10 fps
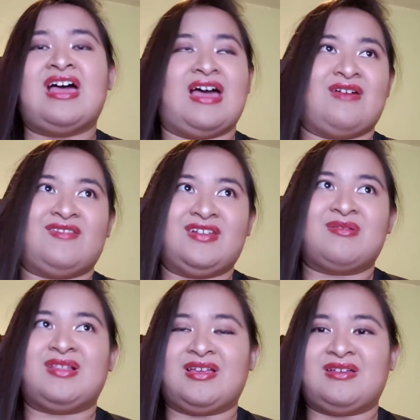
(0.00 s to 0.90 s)
having them
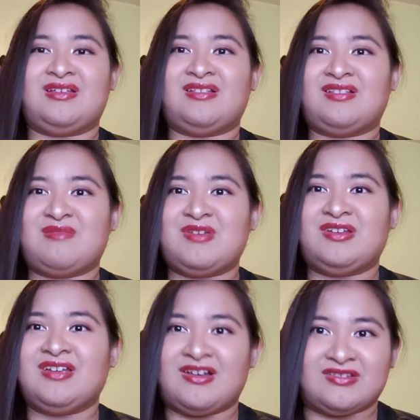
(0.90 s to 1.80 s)
sleeping on
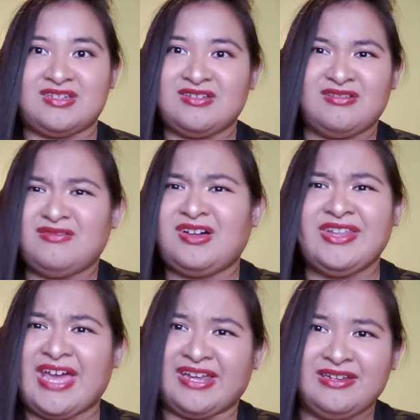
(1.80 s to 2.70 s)
the couch, you know, all
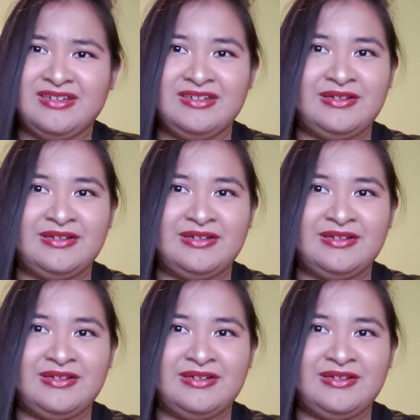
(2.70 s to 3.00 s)
that.